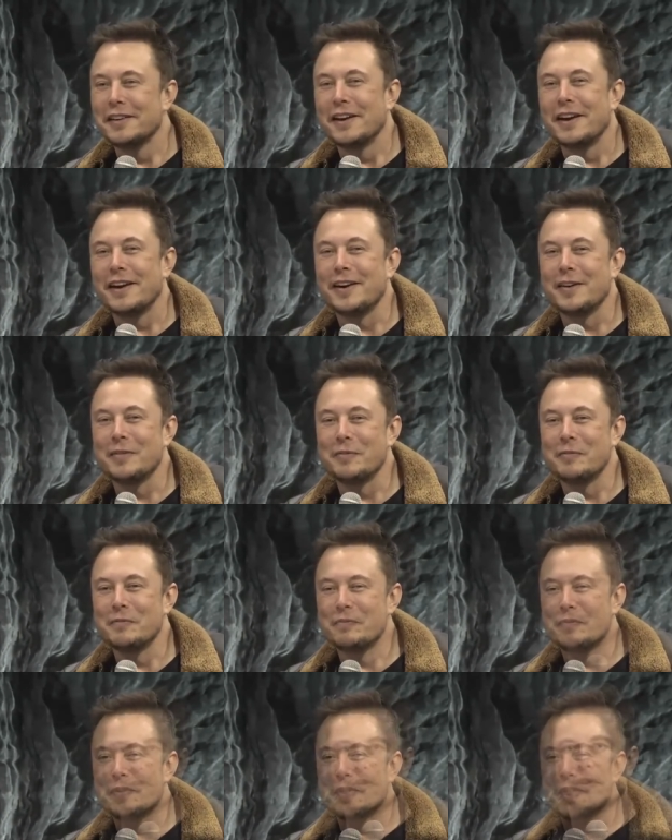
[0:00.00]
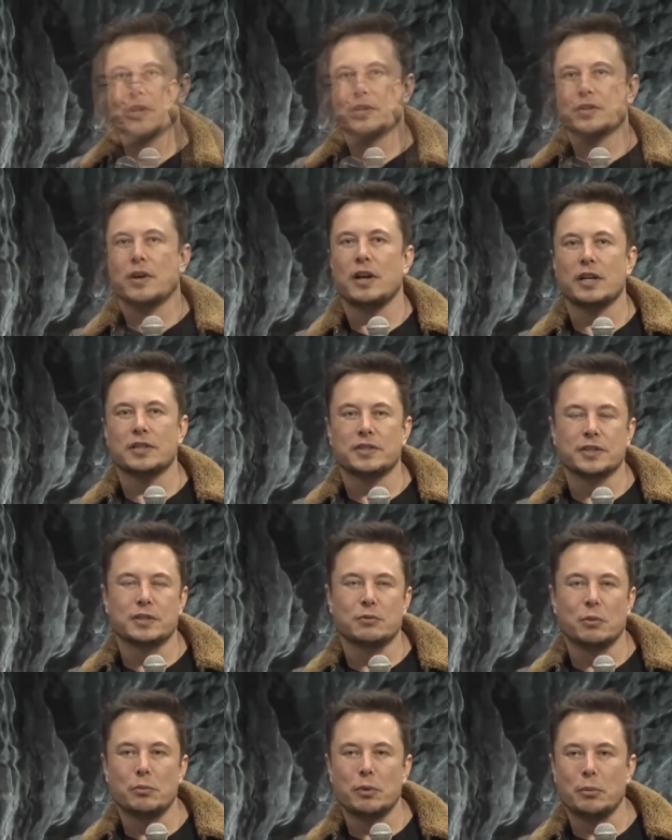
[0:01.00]
um, the Starlink
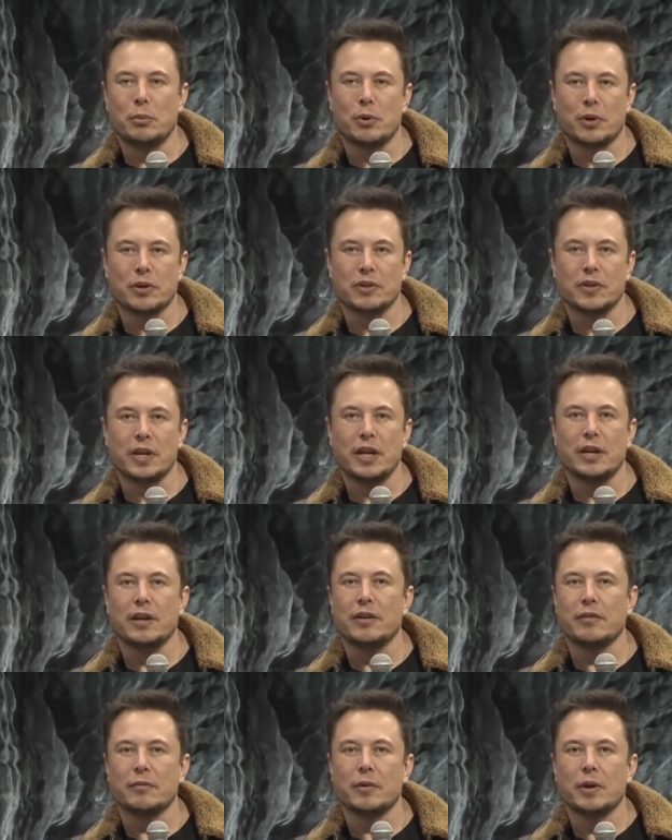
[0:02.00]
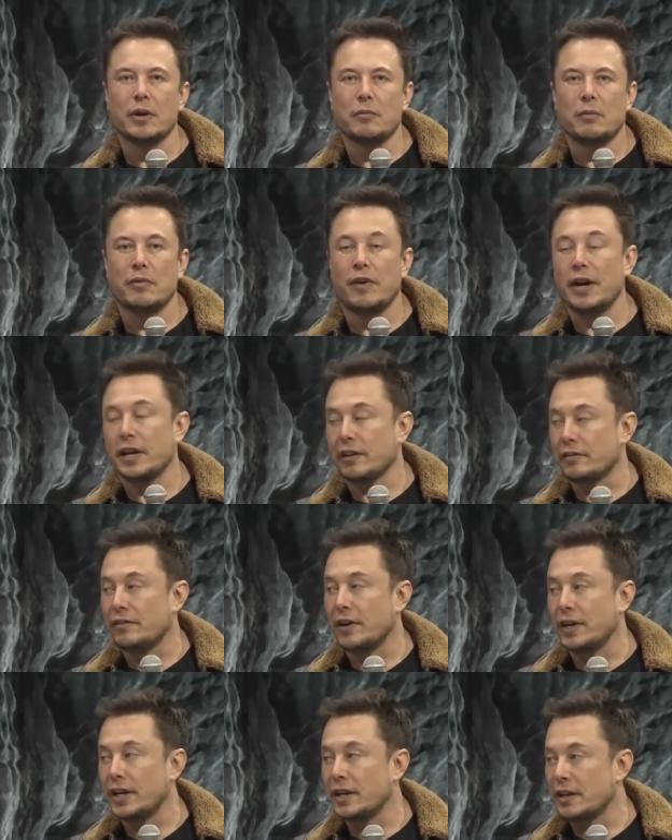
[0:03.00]
system will be important in providing the
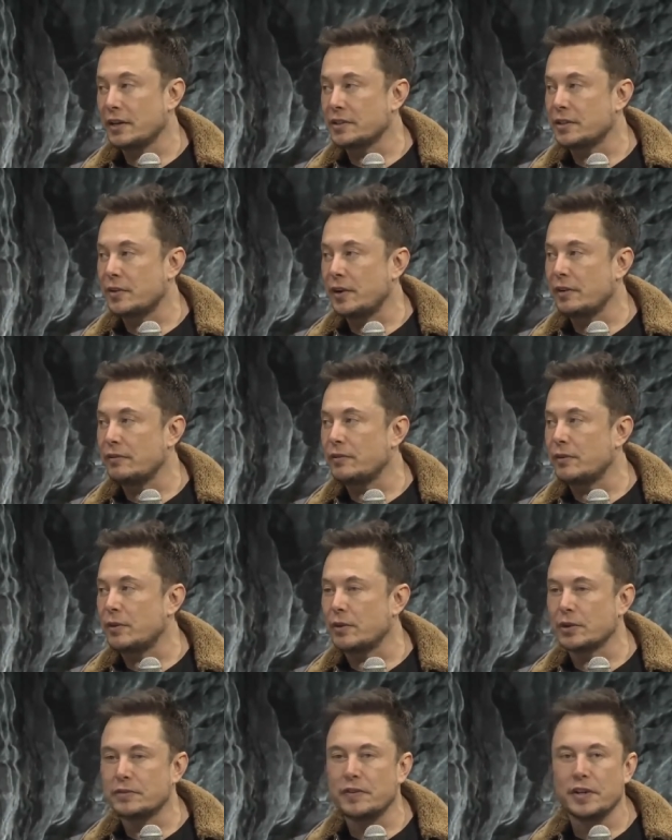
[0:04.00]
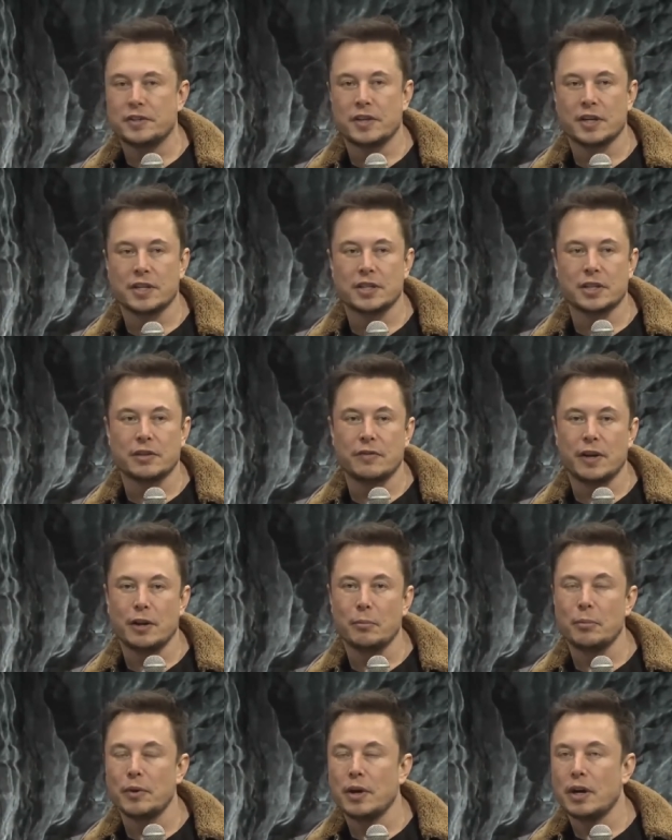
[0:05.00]
funding necessary for SpaceX to develop
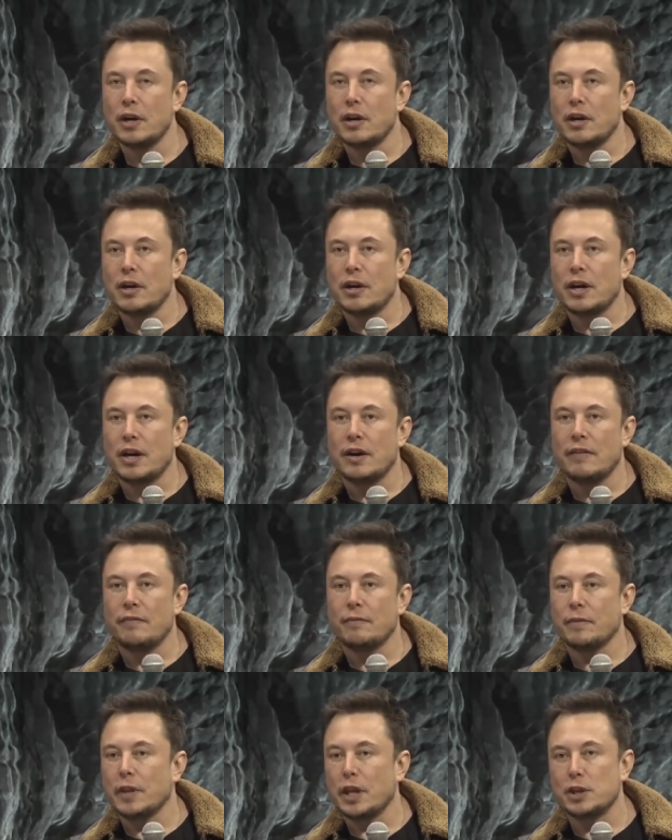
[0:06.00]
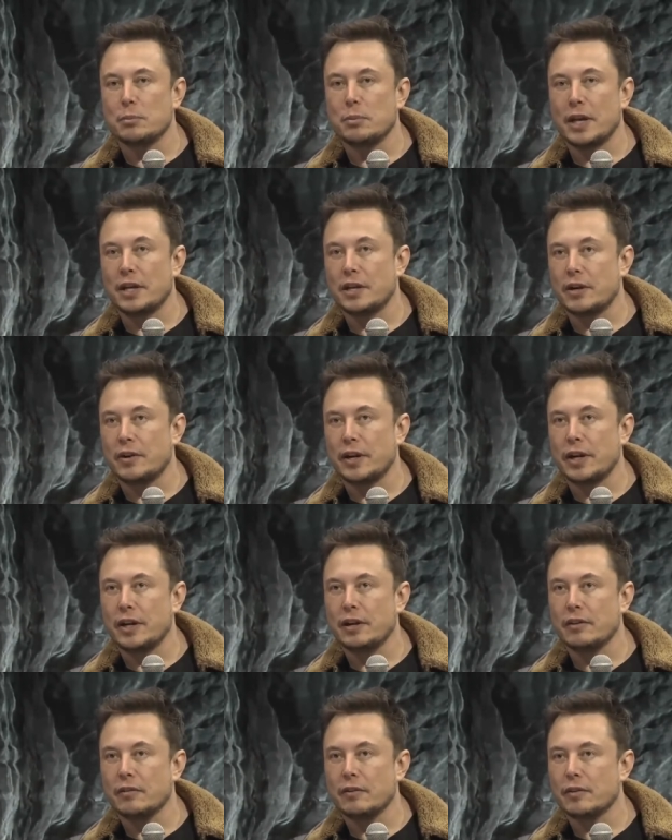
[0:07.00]
um, interplanetary
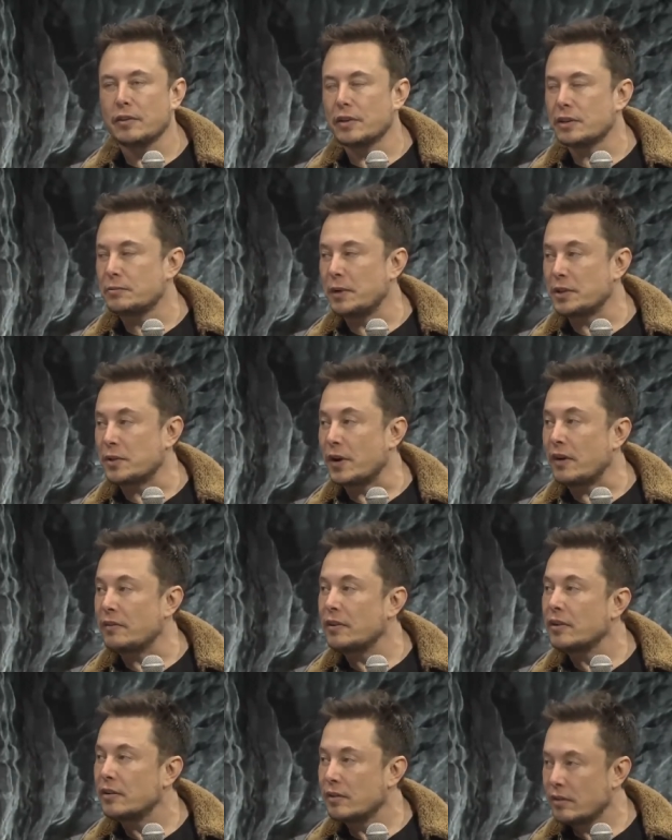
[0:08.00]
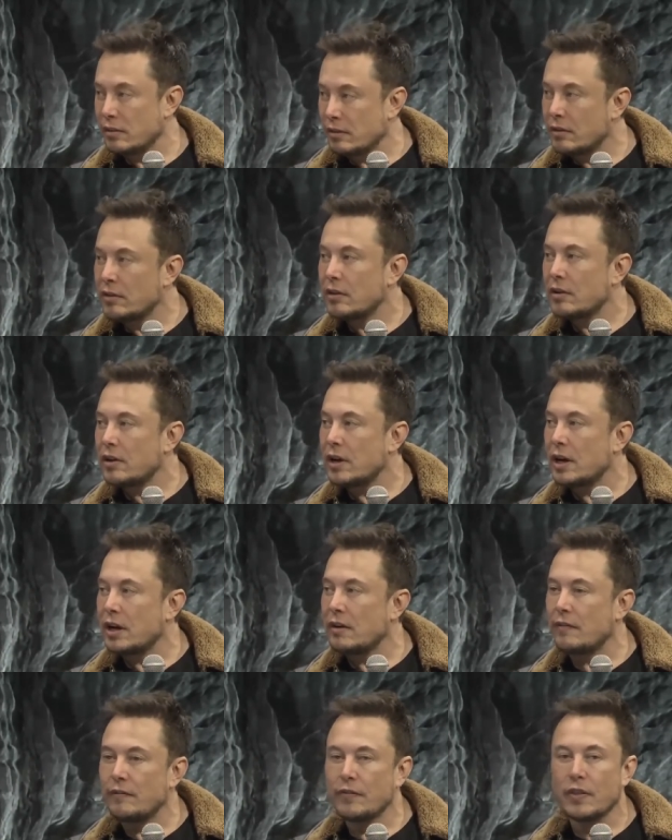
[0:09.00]
spacecraft.
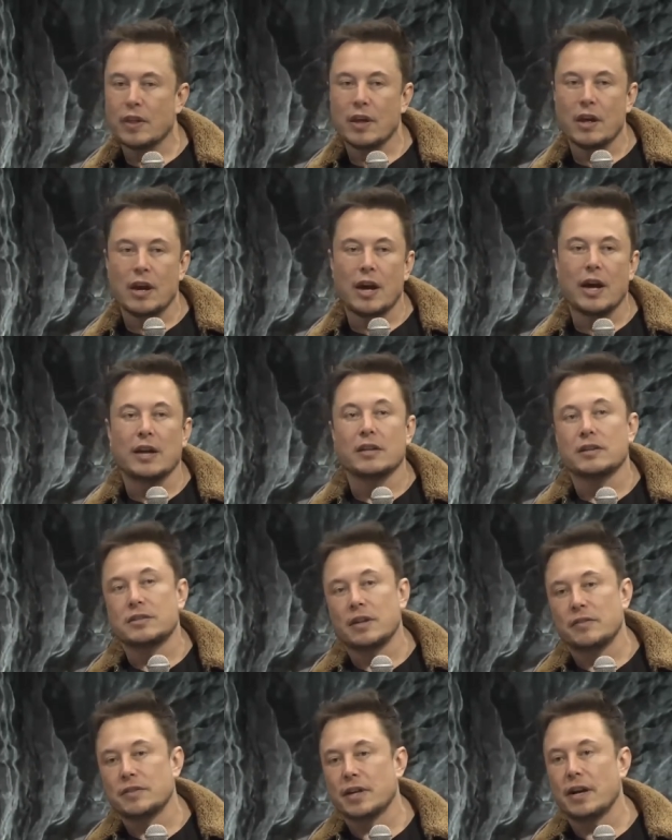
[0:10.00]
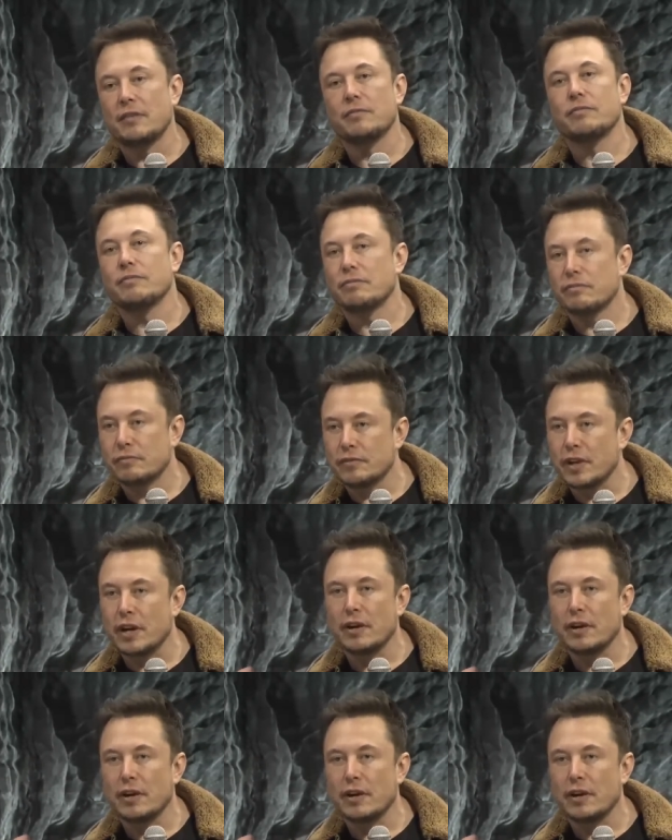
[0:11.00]
Um, and at the same time, yeah,